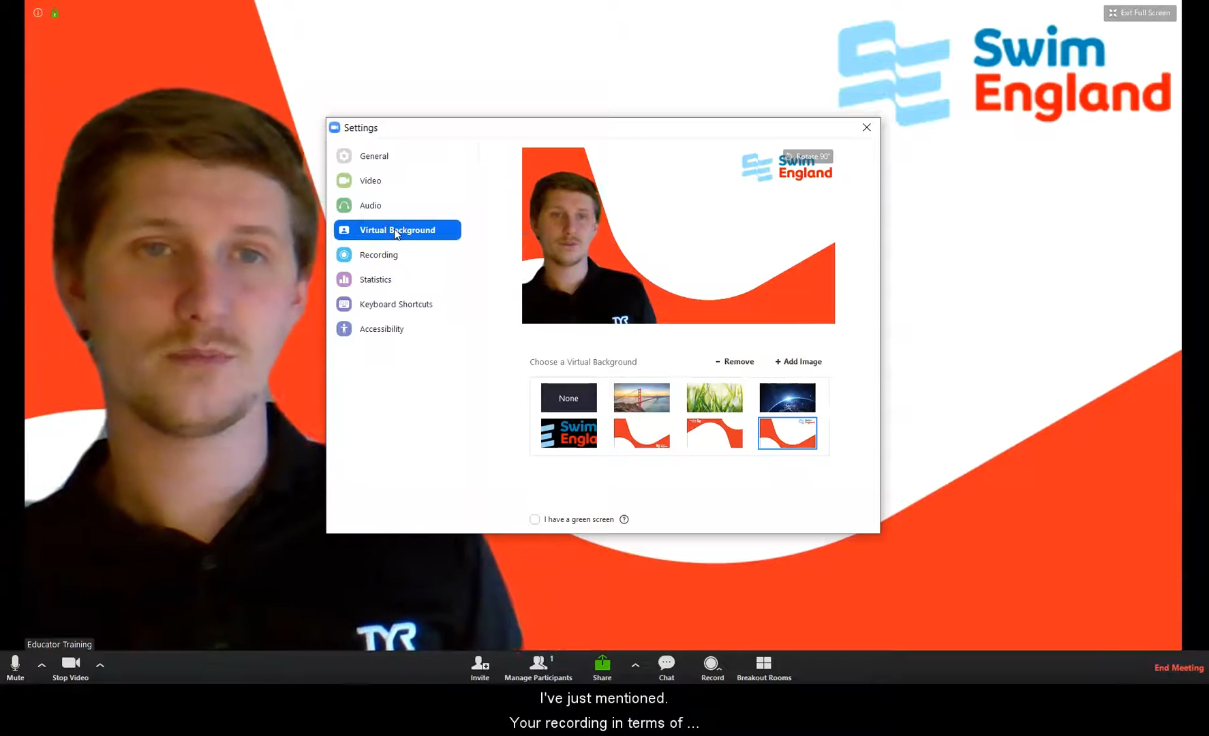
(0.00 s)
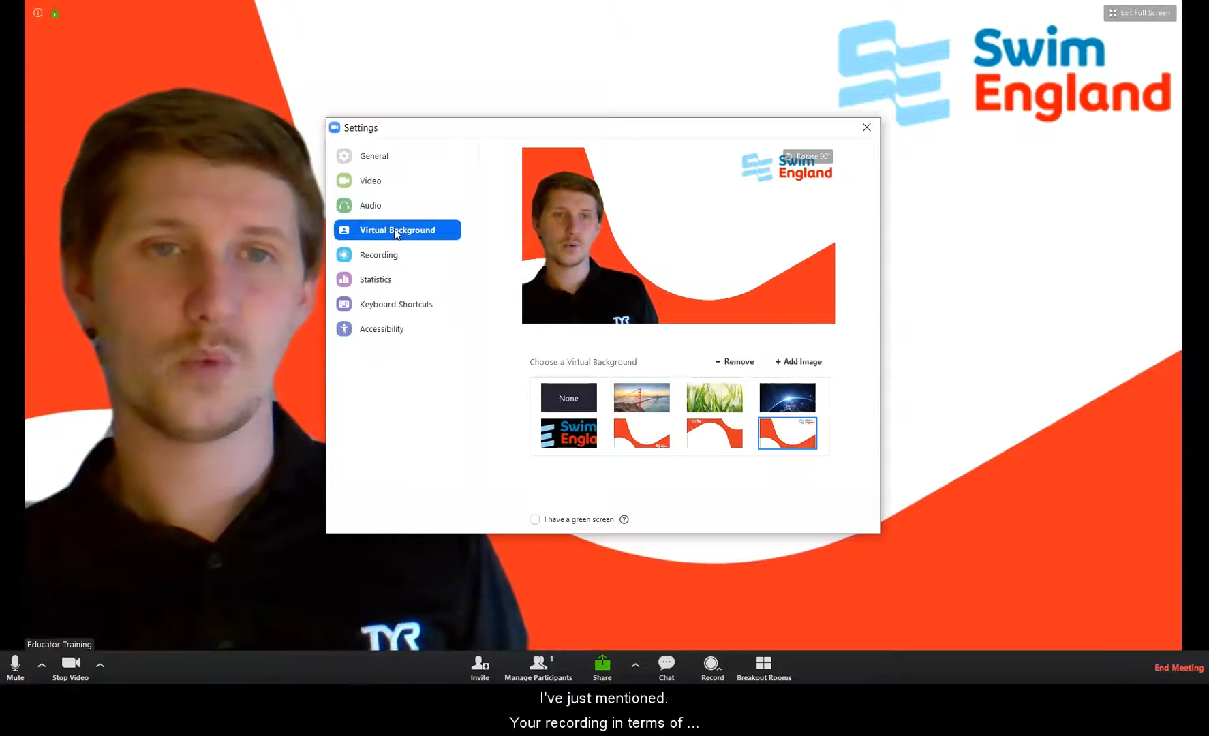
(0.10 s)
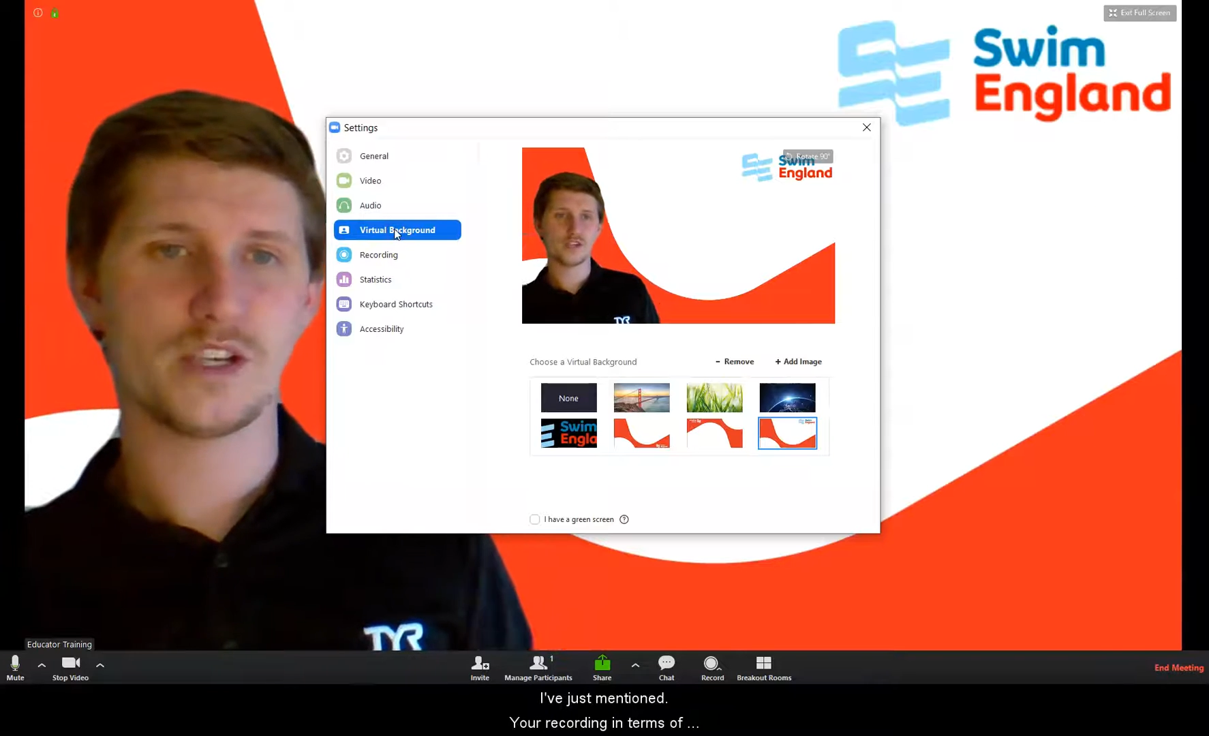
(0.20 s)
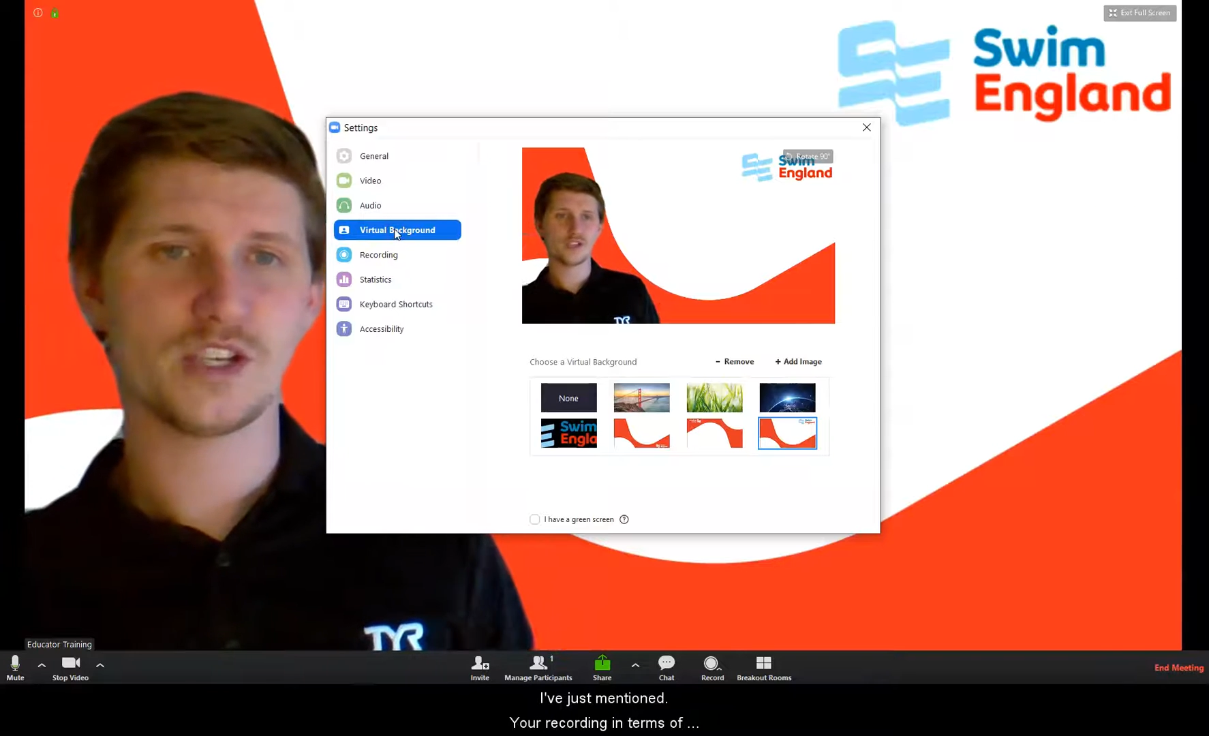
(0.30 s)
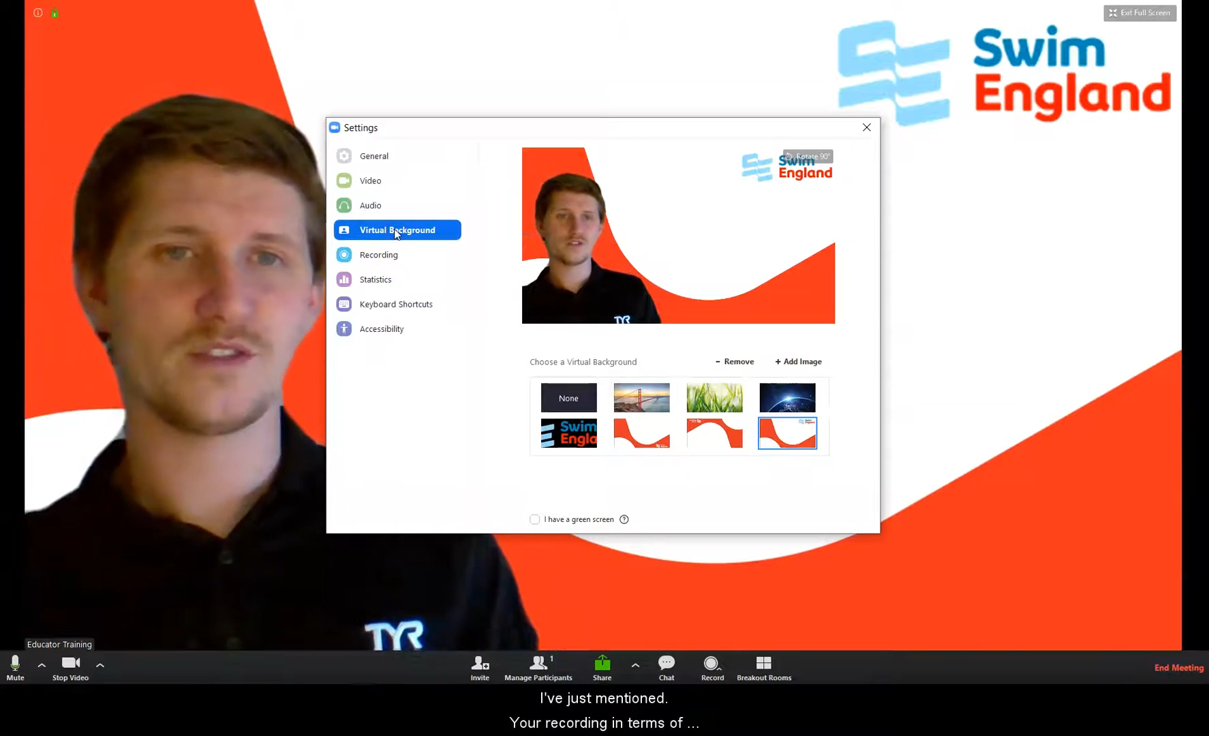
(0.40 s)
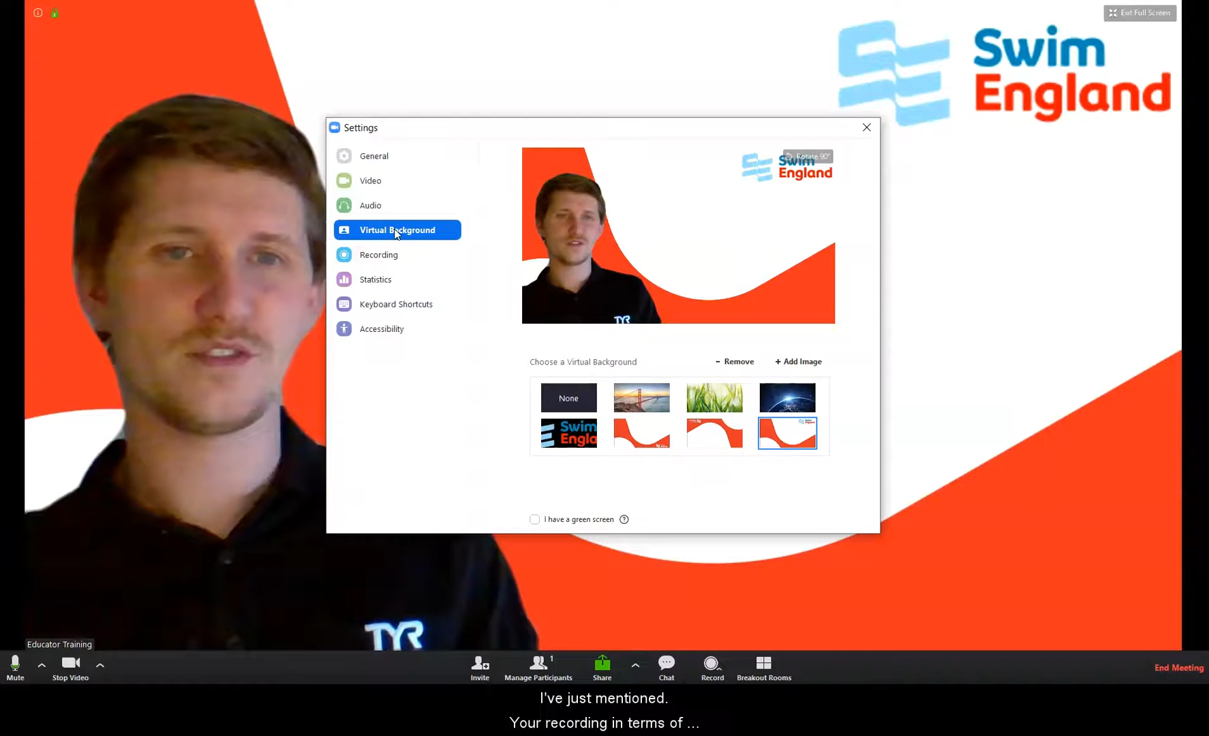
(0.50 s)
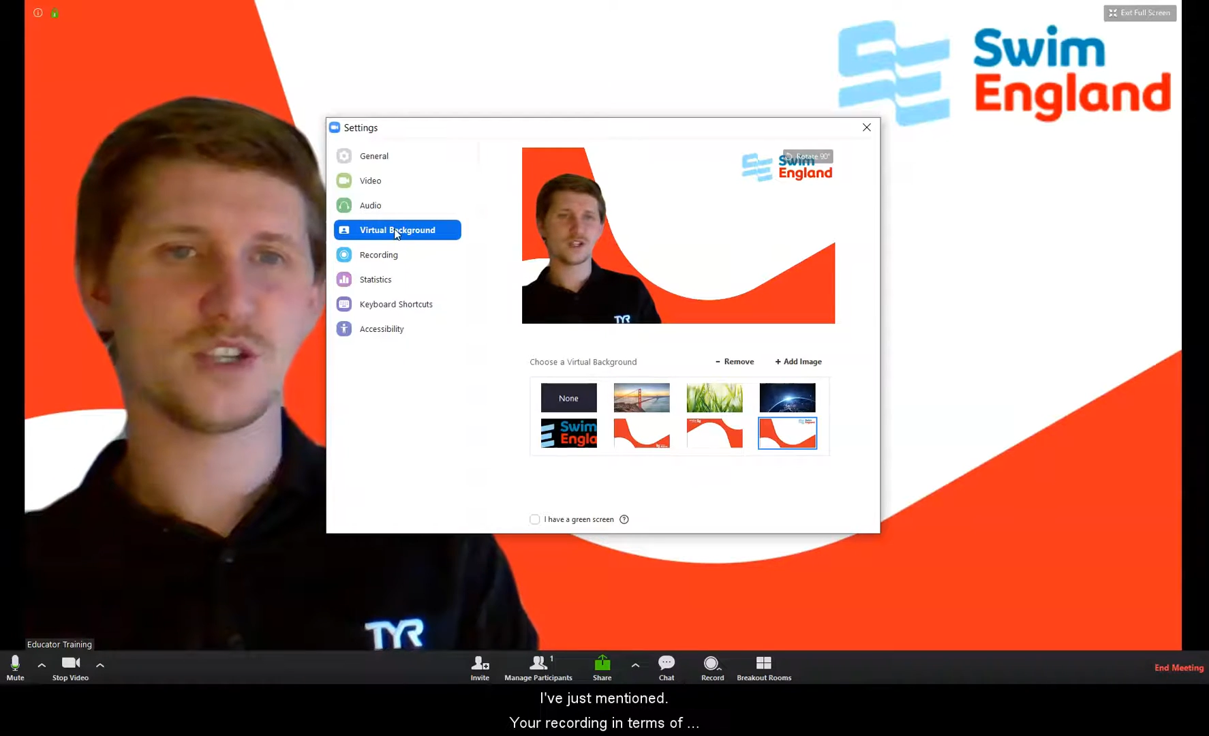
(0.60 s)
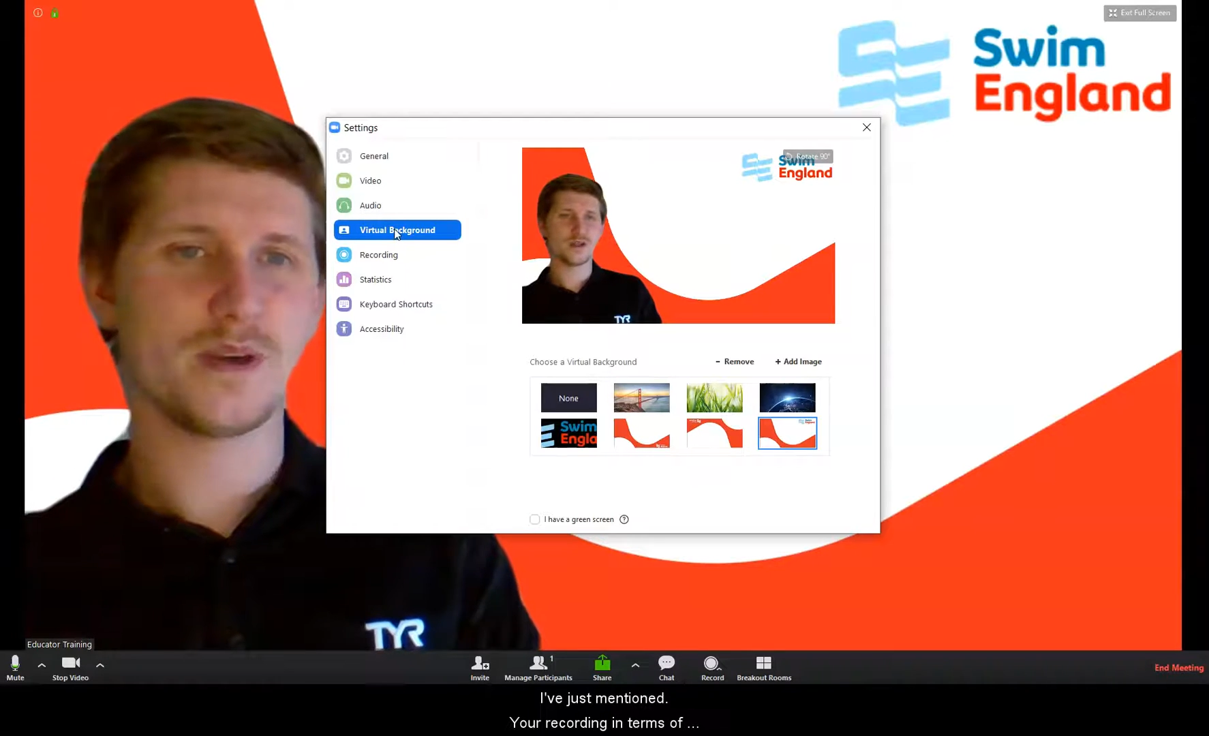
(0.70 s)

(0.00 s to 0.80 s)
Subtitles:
which I've just